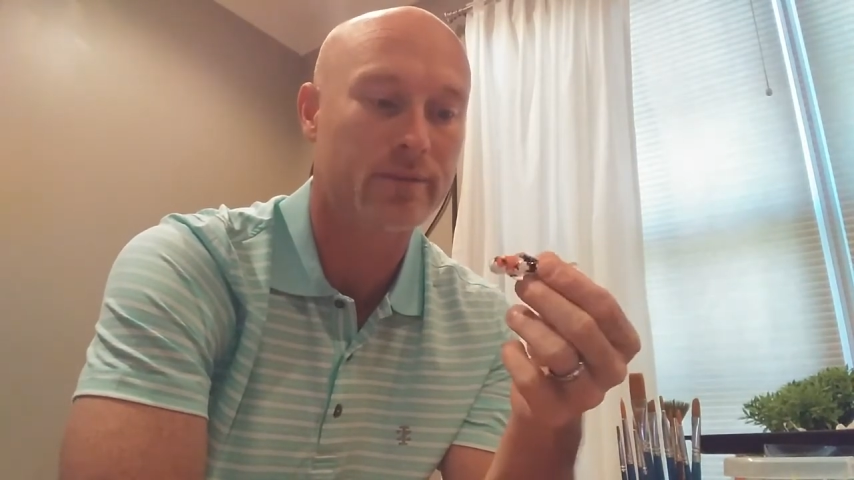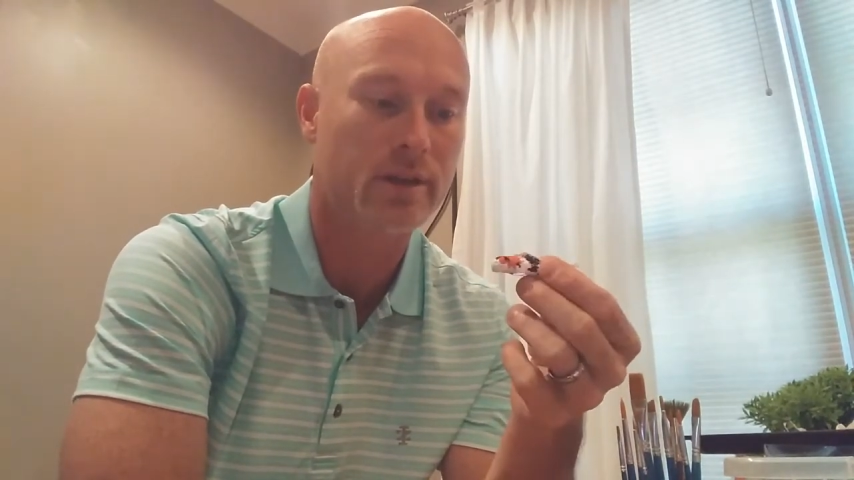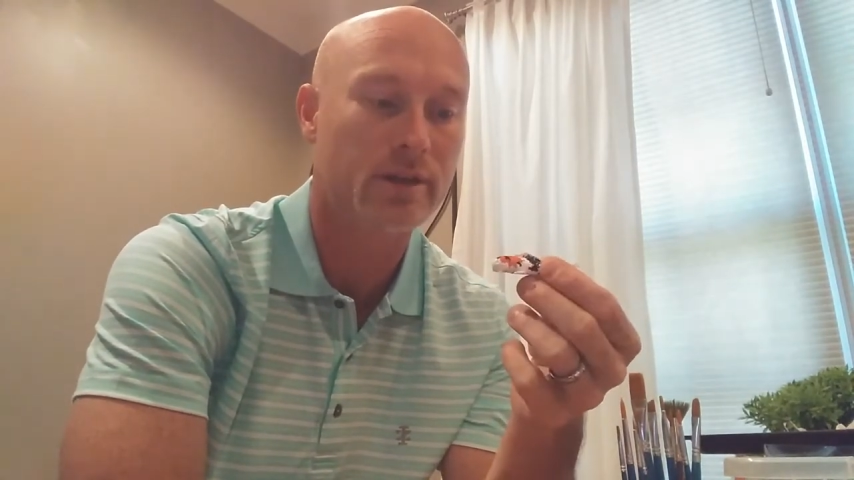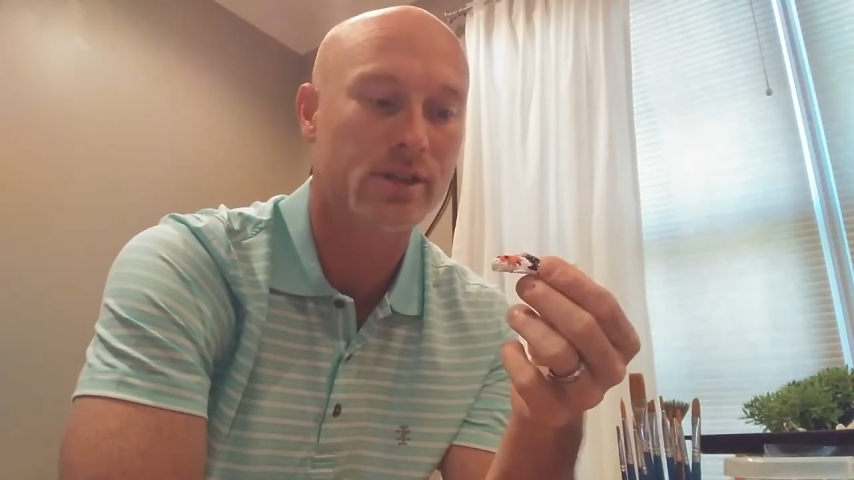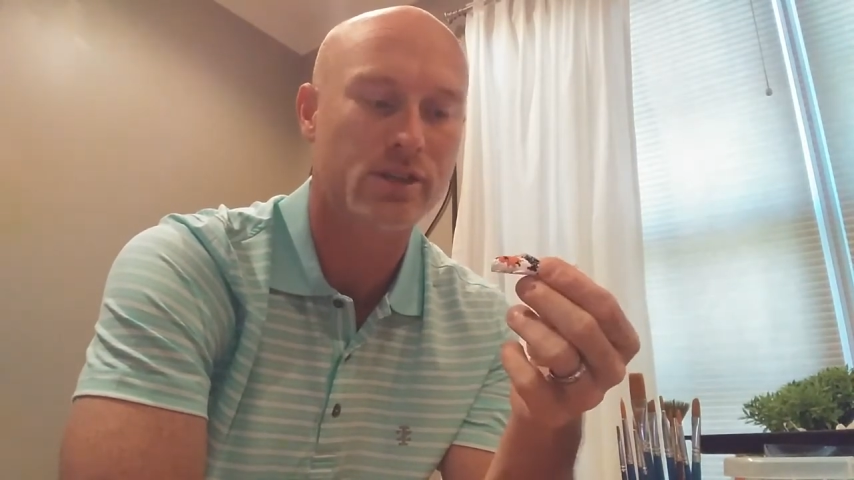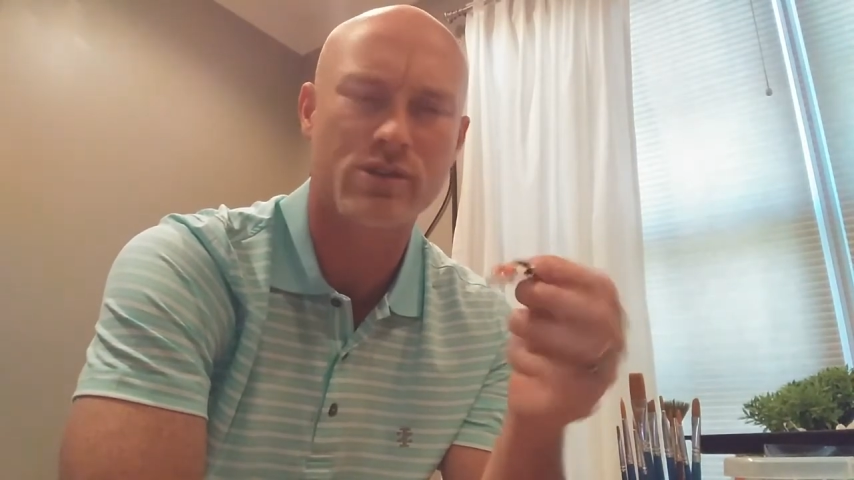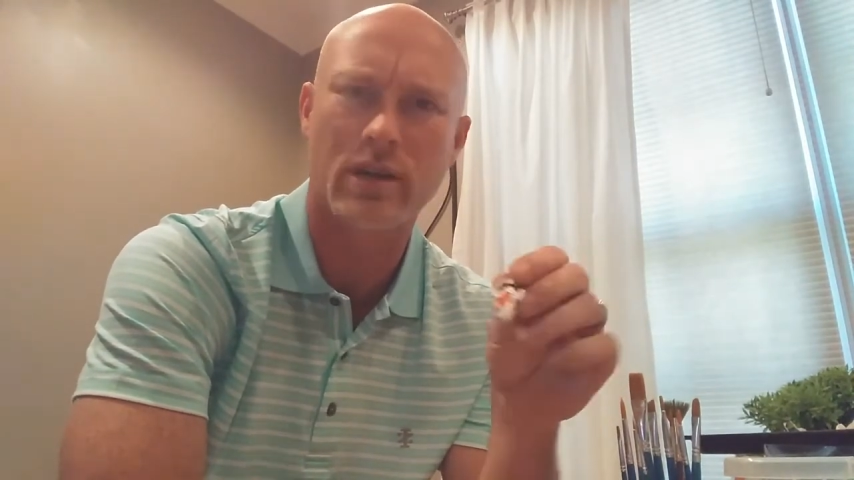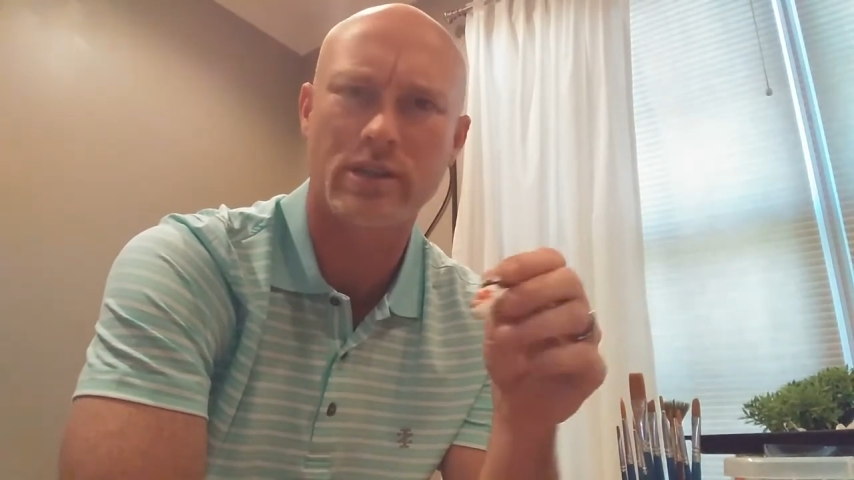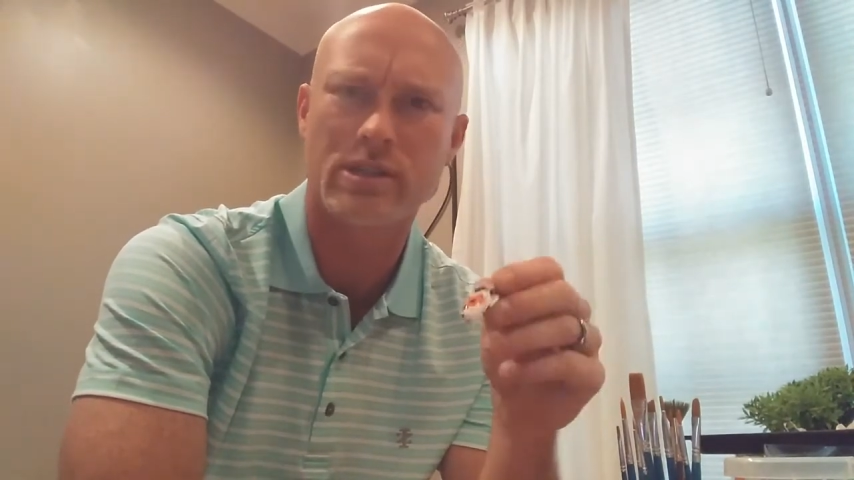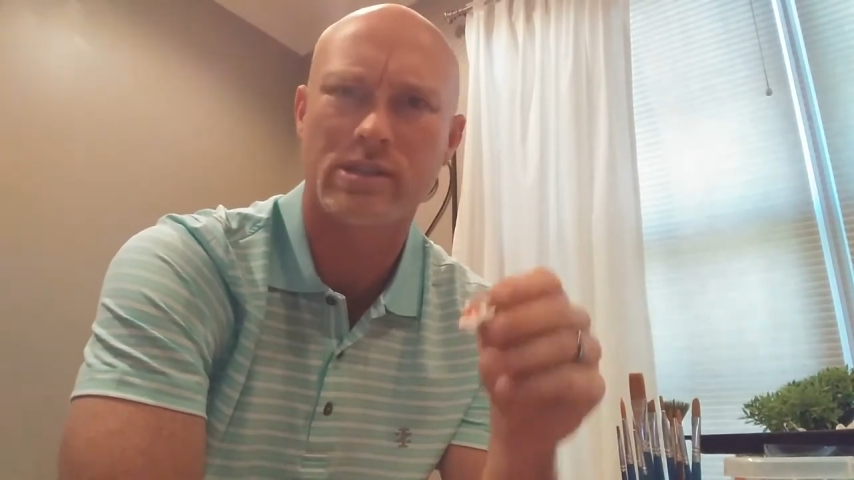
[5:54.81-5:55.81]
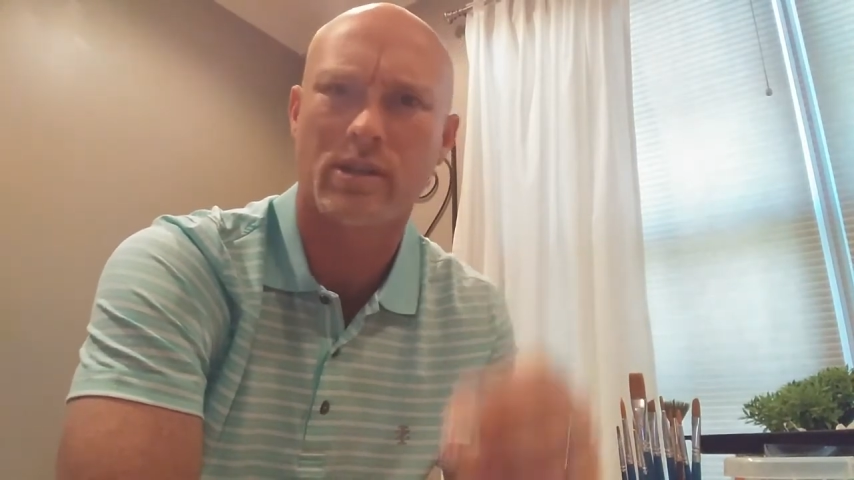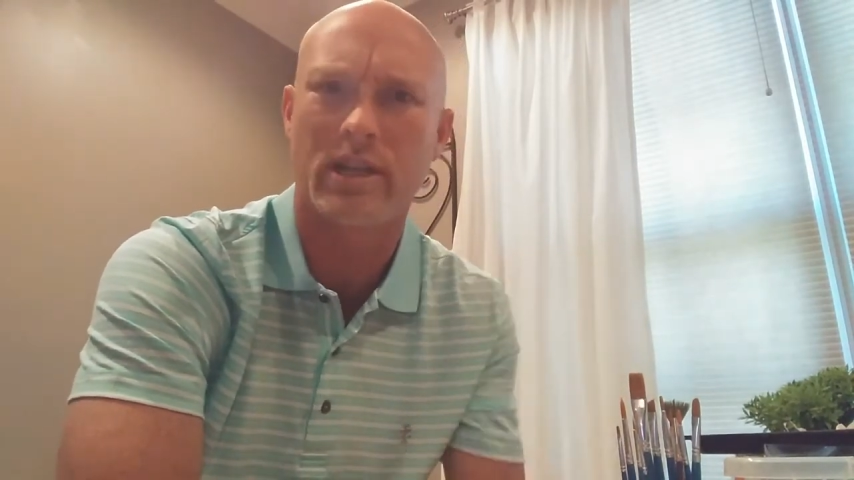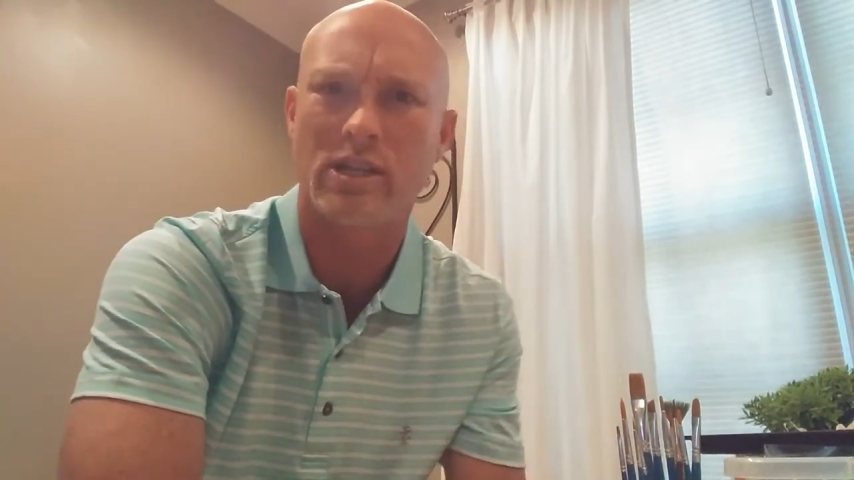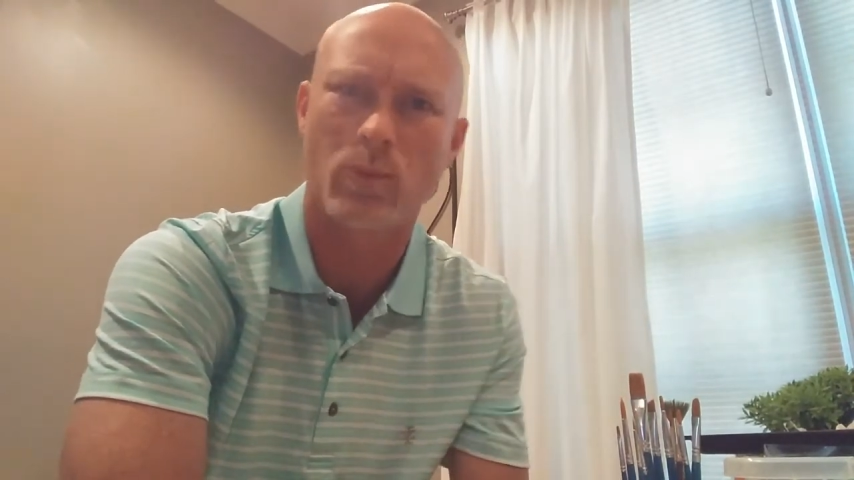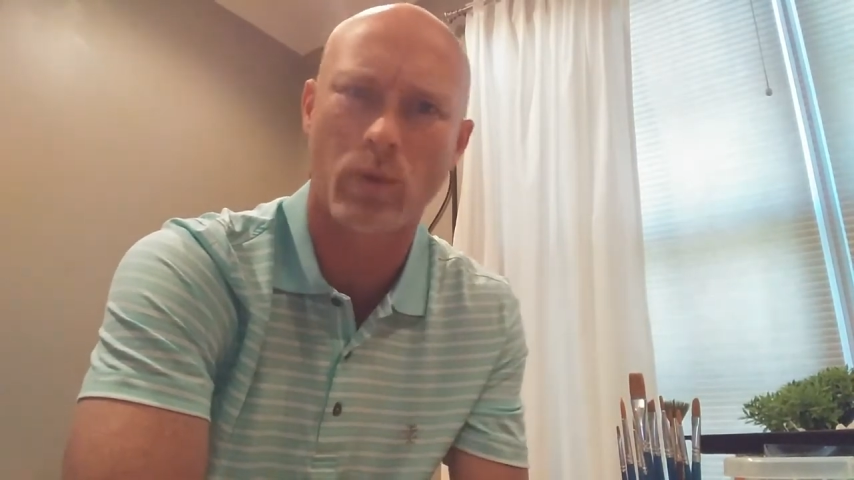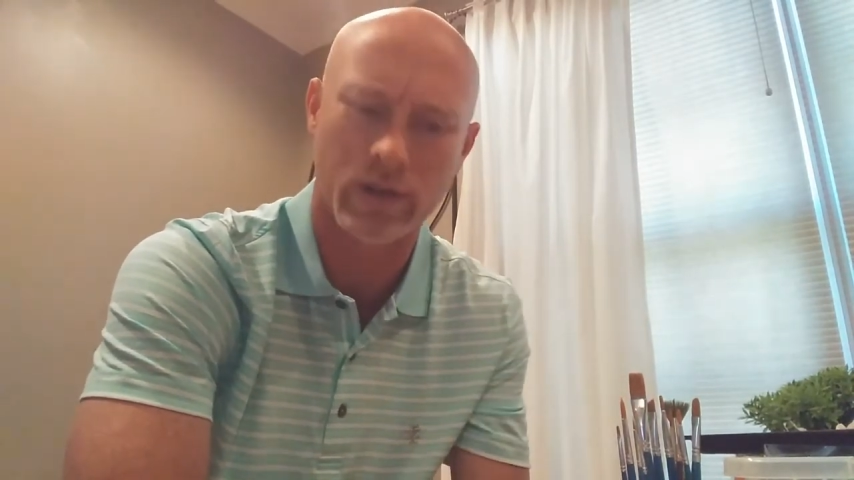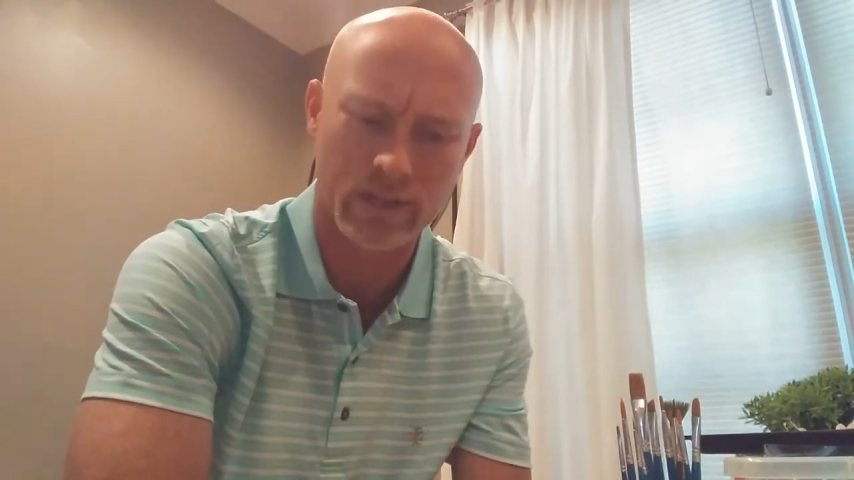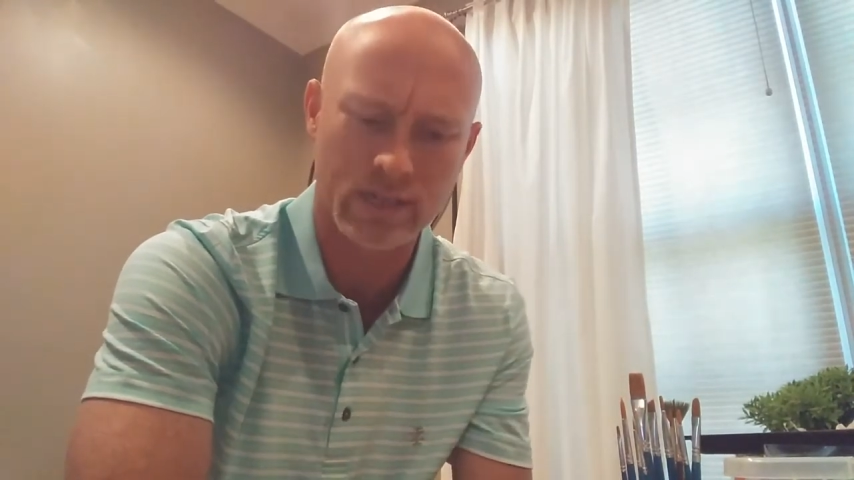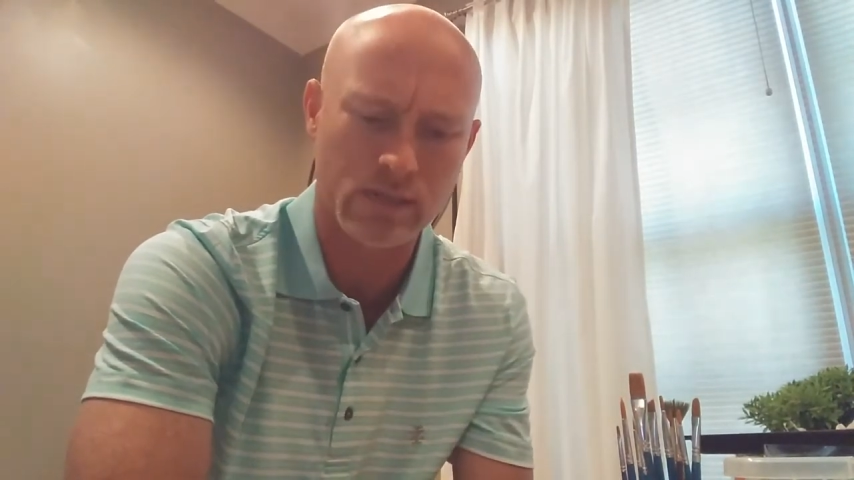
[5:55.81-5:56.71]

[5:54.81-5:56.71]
There's instructions on each one of these,